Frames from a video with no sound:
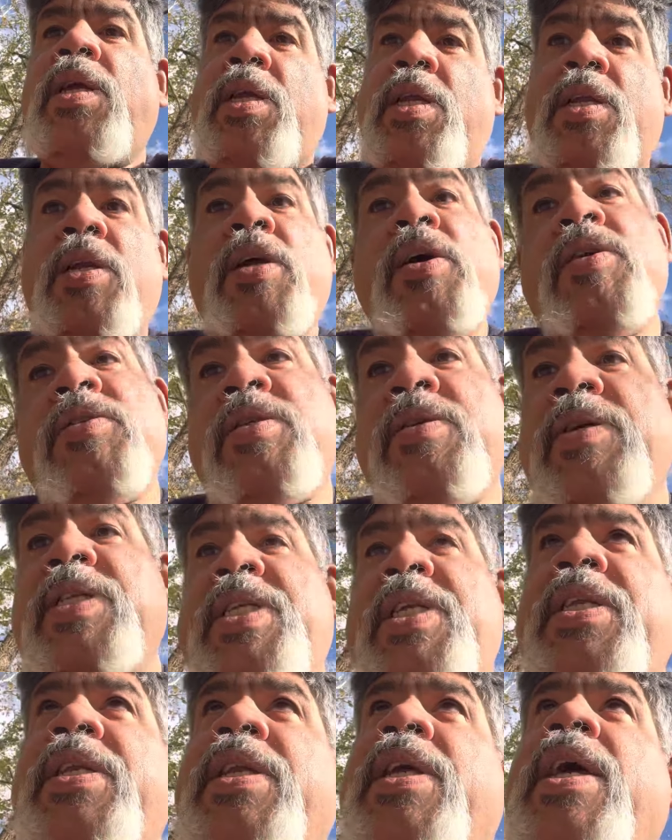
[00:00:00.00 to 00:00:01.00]
And also, it
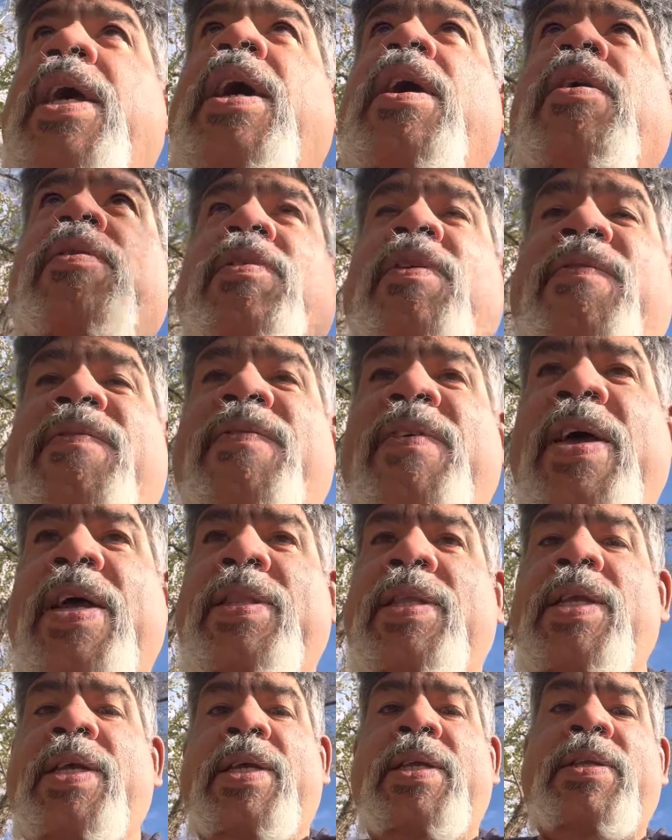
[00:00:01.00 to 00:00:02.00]
didn't help the
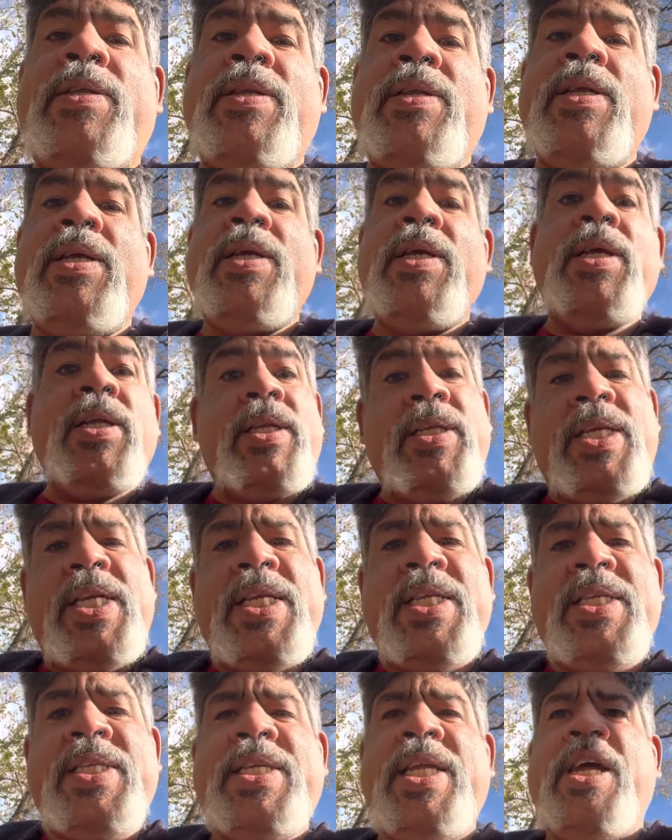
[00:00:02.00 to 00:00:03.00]
fact that
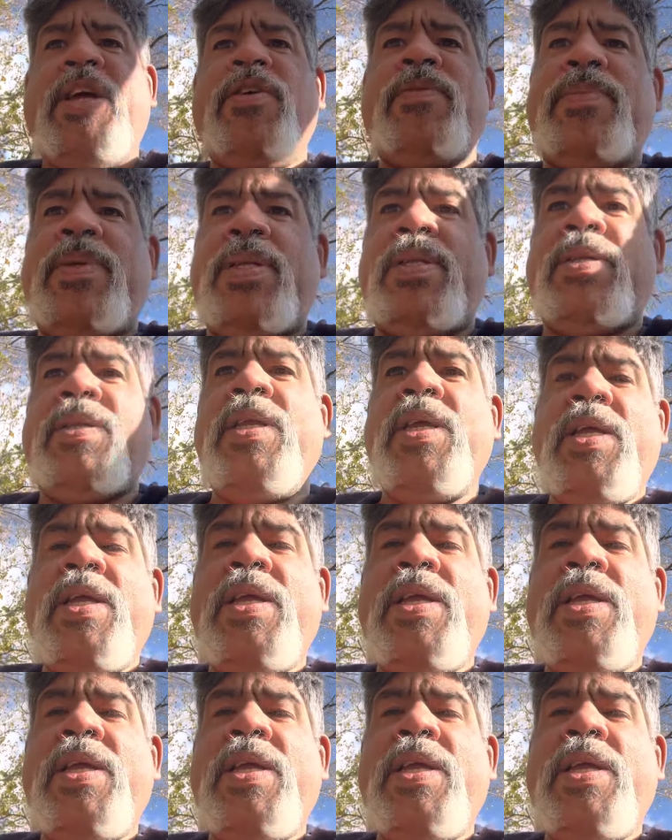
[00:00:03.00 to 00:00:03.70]
Lee Zellman's